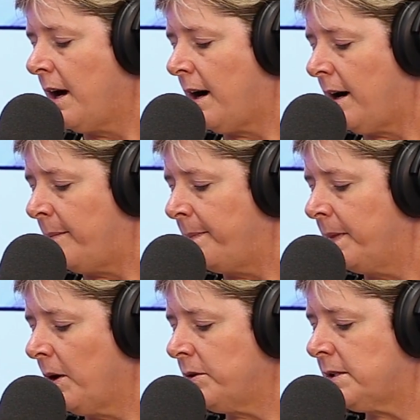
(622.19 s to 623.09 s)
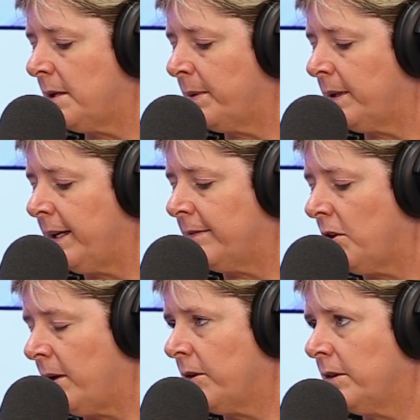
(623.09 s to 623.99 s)
um, those typically have
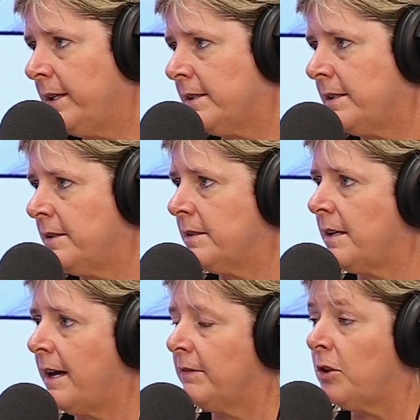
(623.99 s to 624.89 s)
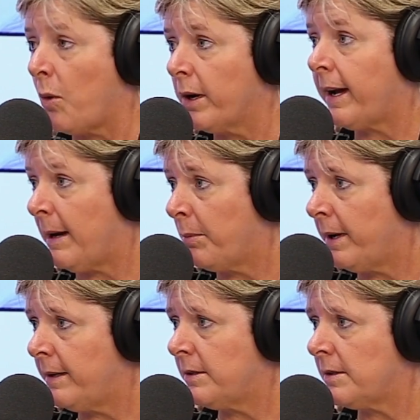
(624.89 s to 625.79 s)
longer leases, have lower cap
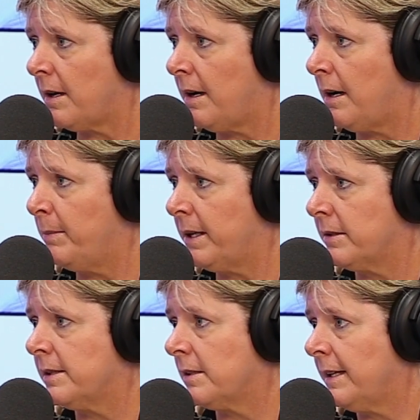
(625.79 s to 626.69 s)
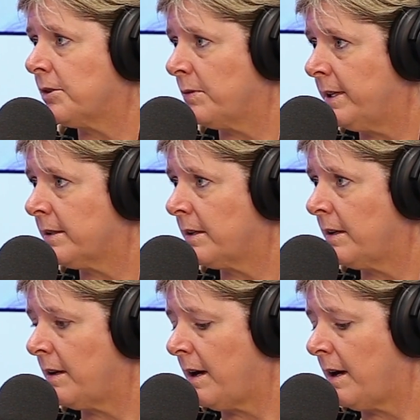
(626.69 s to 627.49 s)
rates uh, because it's less risk.